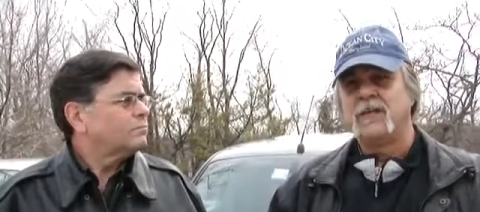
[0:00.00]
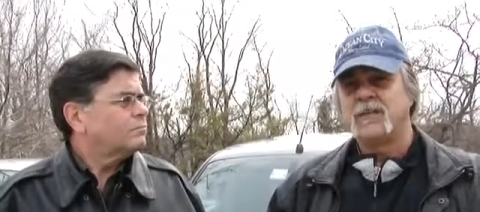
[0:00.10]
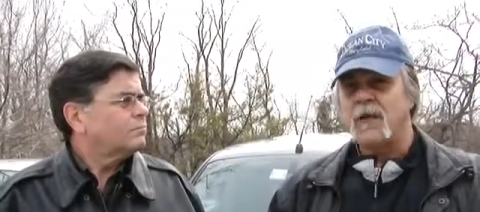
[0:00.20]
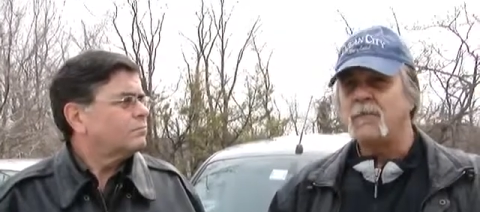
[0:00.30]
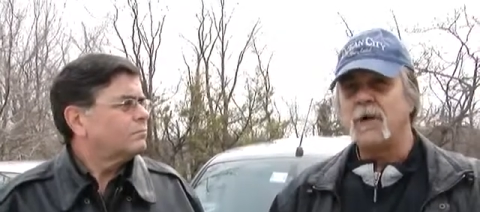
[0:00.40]

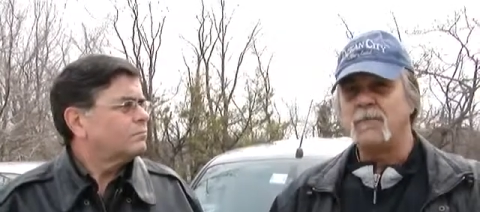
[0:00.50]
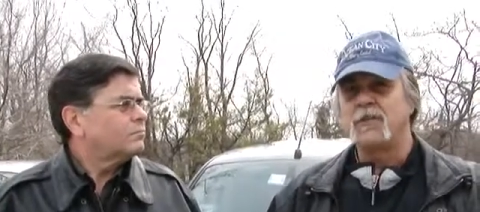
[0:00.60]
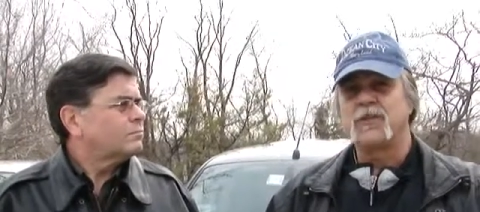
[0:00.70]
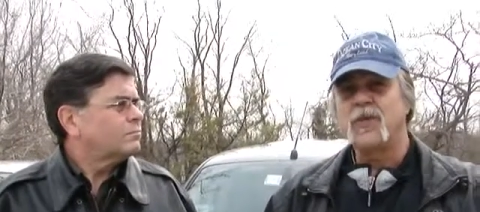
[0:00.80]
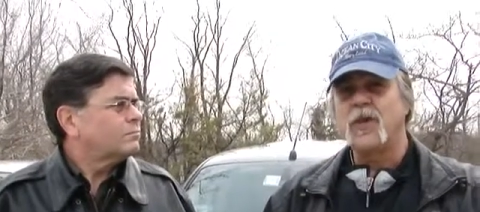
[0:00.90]
Speaker 1: some of them
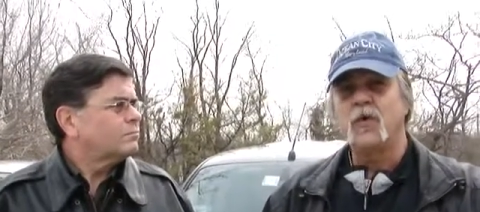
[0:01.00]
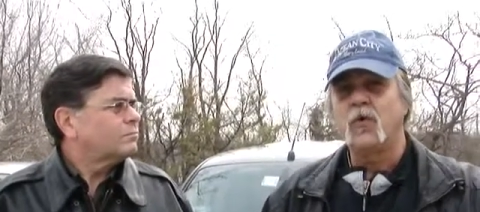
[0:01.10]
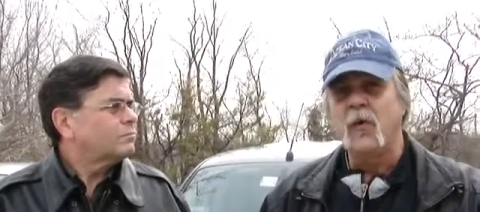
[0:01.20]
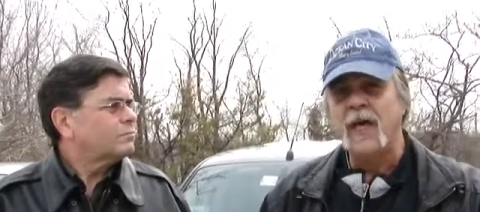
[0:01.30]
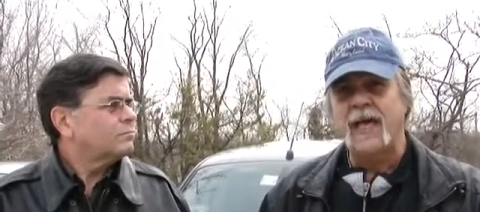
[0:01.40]
are so
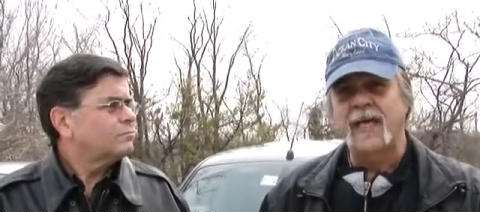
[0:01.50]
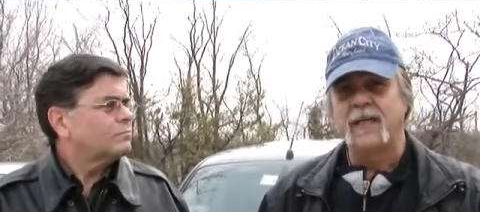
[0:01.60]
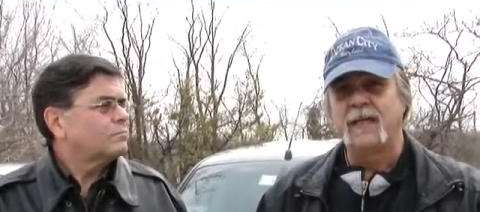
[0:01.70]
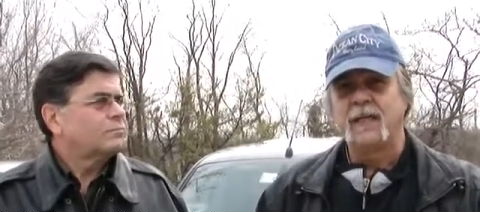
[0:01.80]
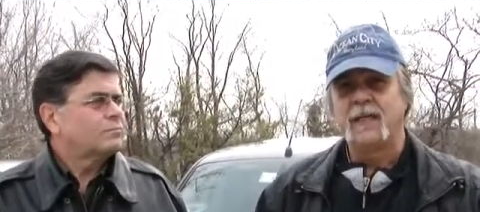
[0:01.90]
quick
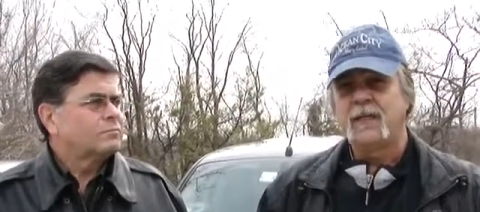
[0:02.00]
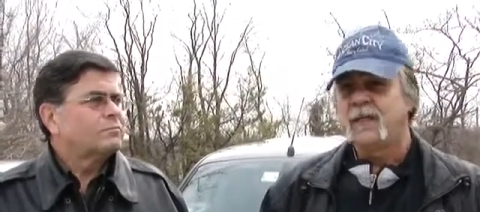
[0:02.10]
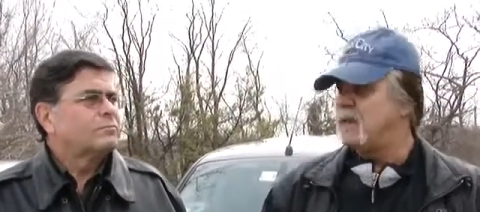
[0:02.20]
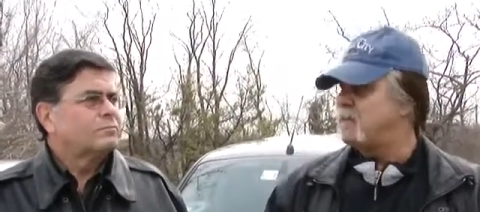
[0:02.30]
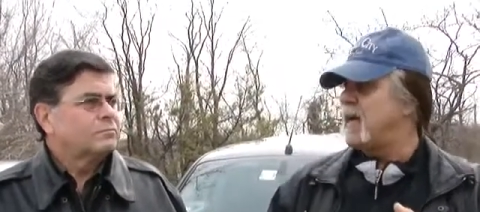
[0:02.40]

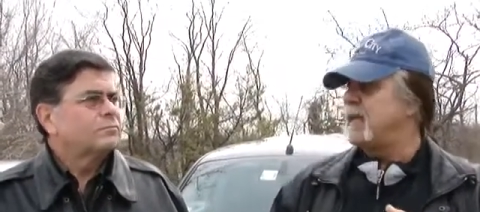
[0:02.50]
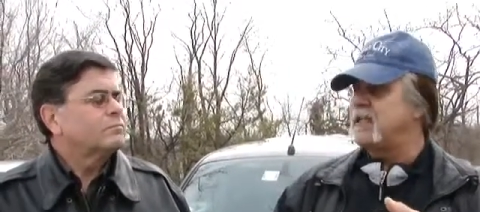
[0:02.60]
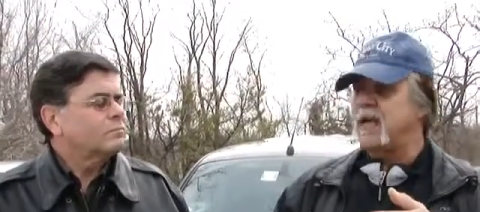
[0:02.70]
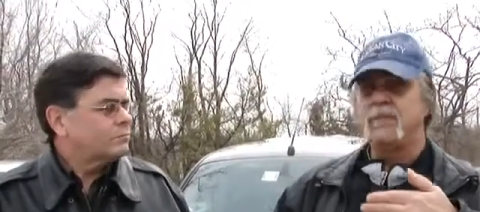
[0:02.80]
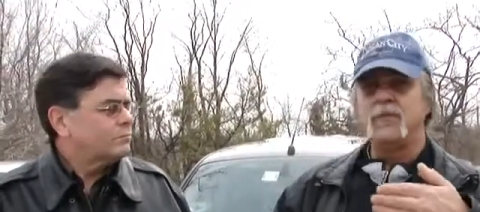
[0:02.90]
that by the
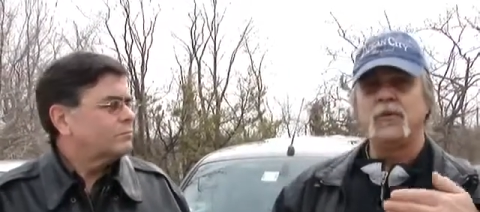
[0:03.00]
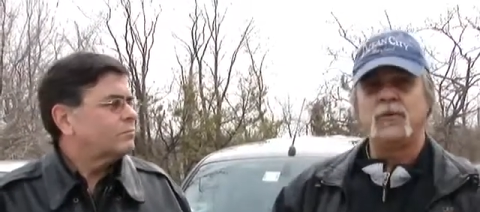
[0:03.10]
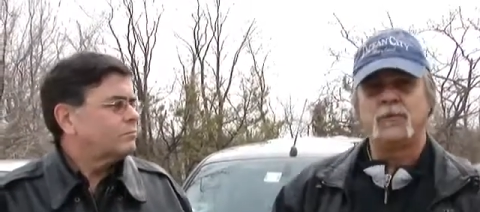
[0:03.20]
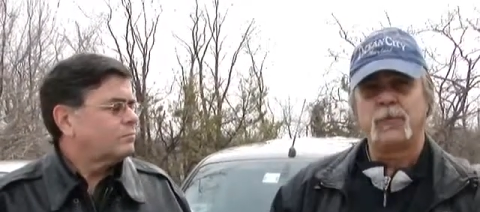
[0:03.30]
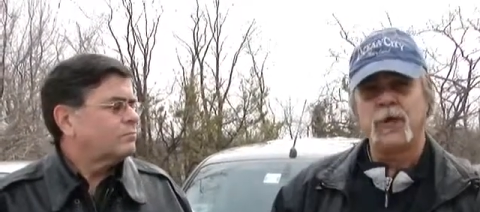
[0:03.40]
time
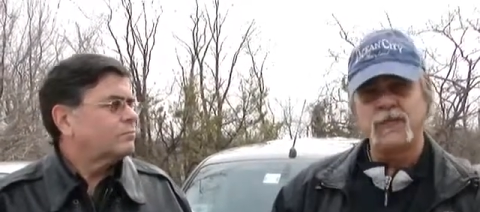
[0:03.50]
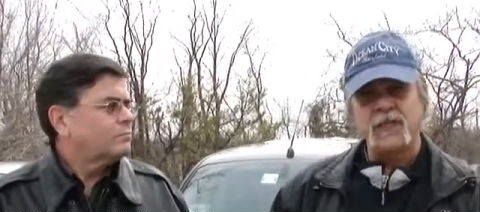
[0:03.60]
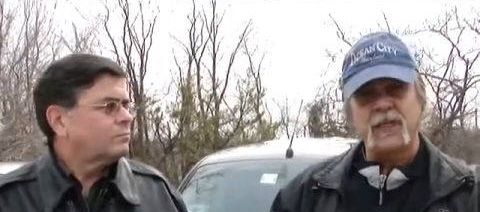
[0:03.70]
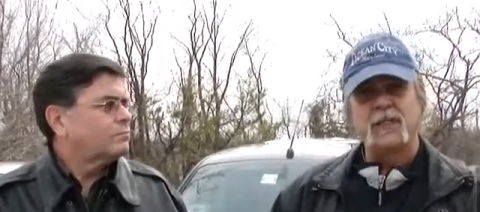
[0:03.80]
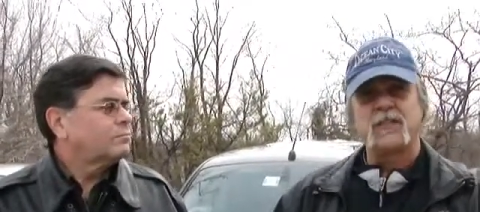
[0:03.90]
you approach
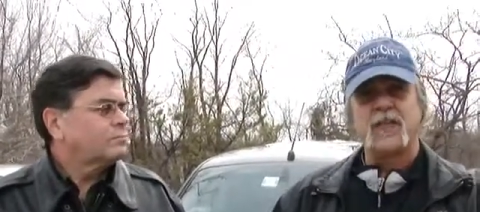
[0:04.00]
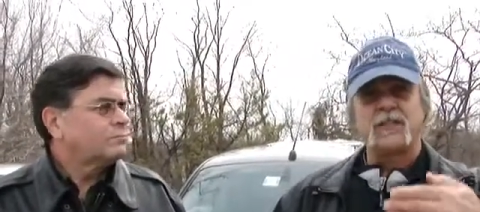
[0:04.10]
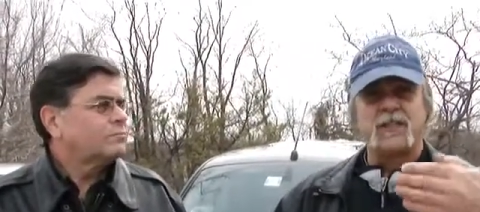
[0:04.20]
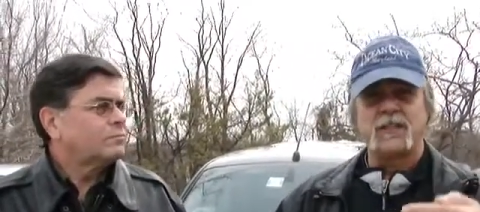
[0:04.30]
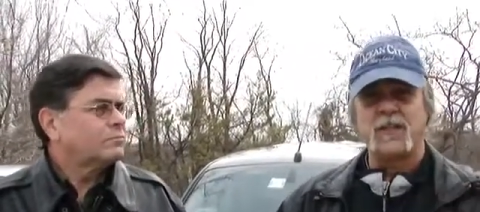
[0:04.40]
the
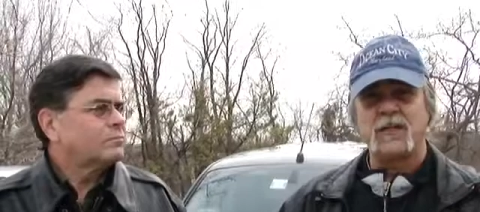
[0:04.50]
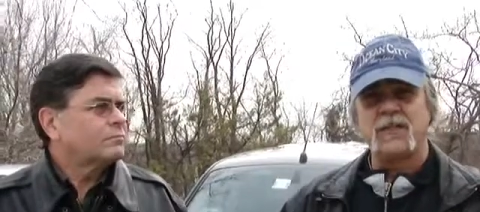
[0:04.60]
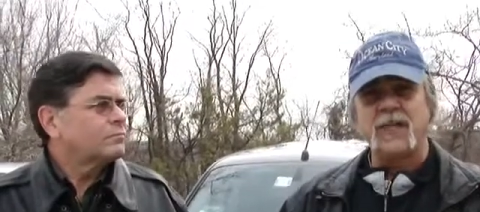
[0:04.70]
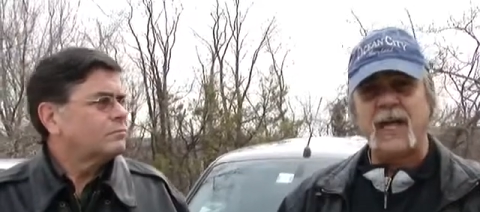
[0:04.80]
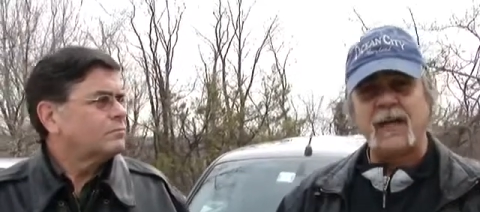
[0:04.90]
intersection, it
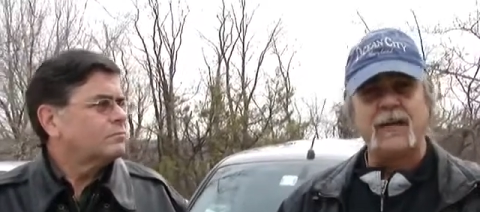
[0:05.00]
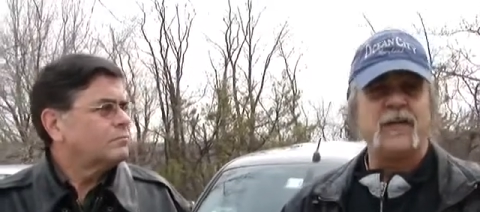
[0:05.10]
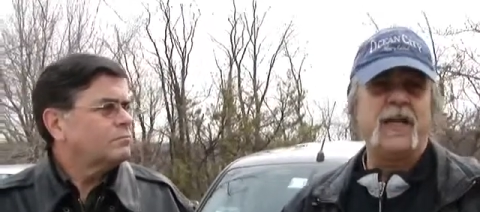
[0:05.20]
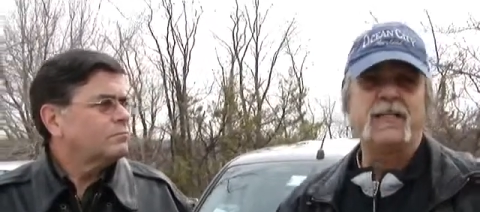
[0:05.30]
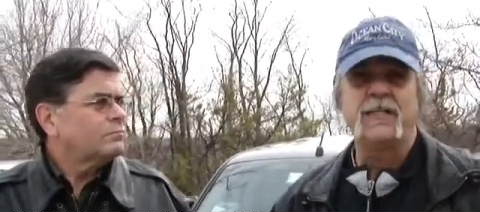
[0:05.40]
turns yellow. The
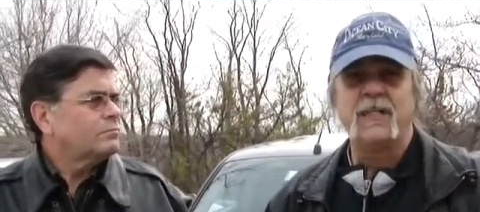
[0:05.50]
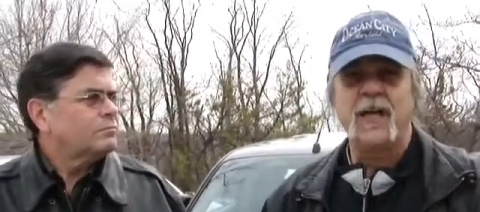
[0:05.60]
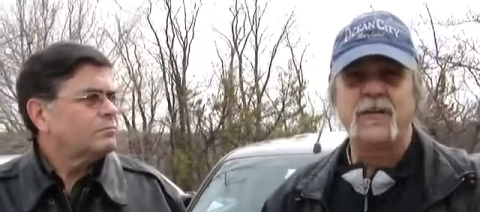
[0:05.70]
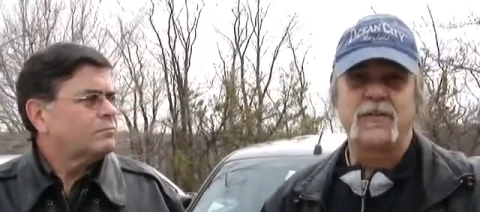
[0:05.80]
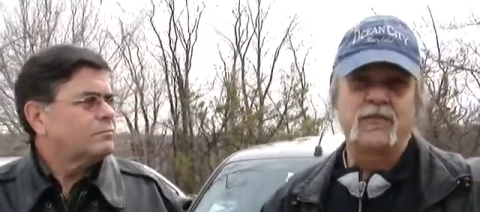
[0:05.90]
next thing you
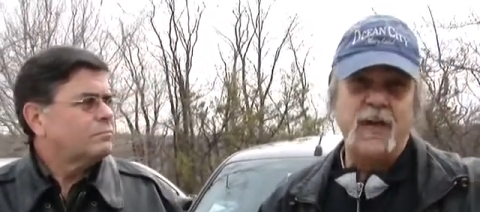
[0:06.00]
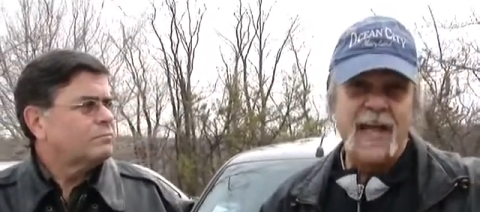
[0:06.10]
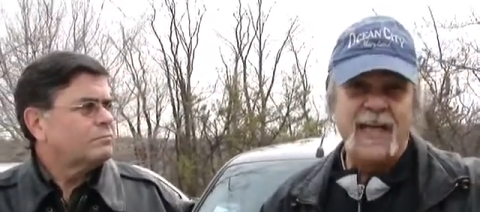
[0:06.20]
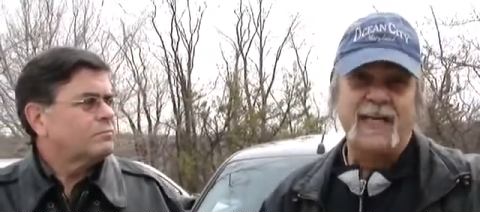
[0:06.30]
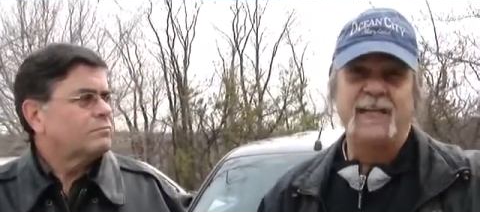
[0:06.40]
know, it's
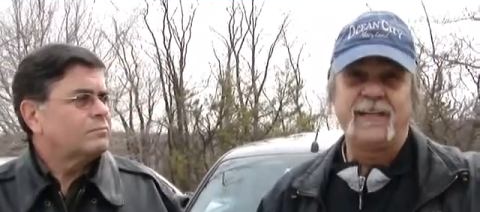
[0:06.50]
red.